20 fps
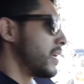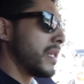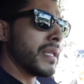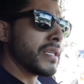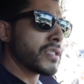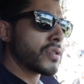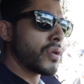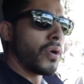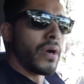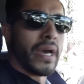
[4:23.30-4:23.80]

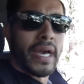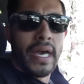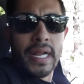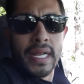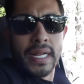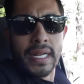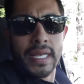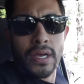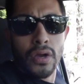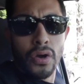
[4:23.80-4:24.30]
let's go ahead
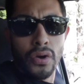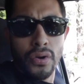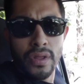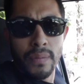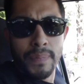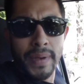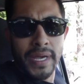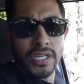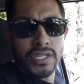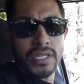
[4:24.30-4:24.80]
and go to
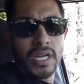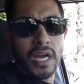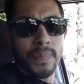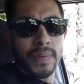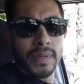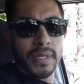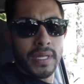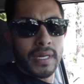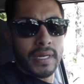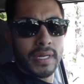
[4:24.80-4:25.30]
the paint shop
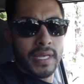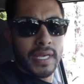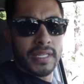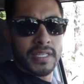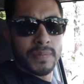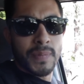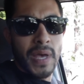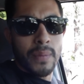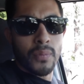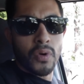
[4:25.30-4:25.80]
and then get
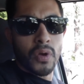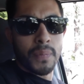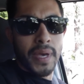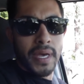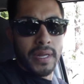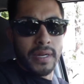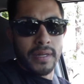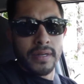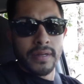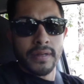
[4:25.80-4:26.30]
this bad boy
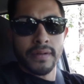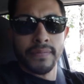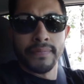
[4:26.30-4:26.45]
painted.